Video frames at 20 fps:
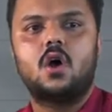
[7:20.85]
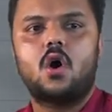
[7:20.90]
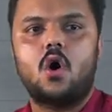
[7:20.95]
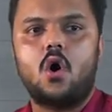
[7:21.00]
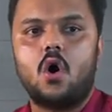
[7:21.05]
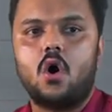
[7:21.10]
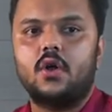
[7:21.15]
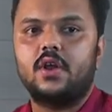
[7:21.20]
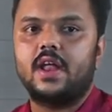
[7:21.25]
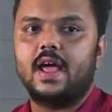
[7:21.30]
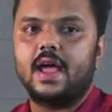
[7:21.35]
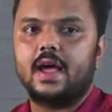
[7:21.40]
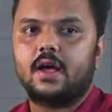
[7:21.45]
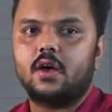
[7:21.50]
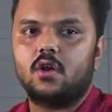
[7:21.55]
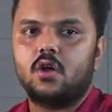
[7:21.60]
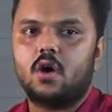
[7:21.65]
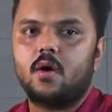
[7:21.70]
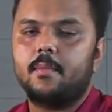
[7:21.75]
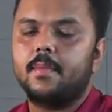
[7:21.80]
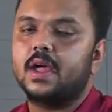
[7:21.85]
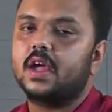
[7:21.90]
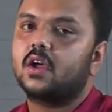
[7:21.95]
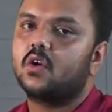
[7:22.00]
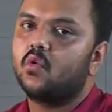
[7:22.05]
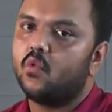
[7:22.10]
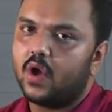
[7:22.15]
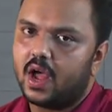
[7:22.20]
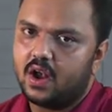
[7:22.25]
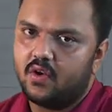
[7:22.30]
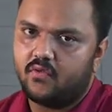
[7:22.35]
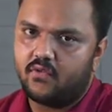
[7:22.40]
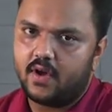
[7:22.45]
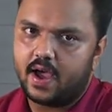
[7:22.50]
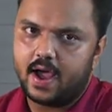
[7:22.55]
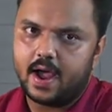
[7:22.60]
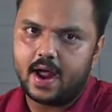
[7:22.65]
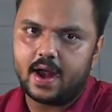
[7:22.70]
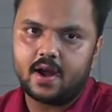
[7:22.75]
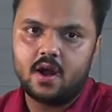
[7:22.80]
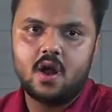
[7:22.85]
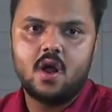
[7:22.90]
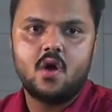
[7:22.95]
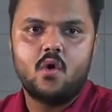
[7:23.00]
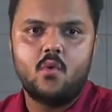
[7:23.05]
on economic welfare,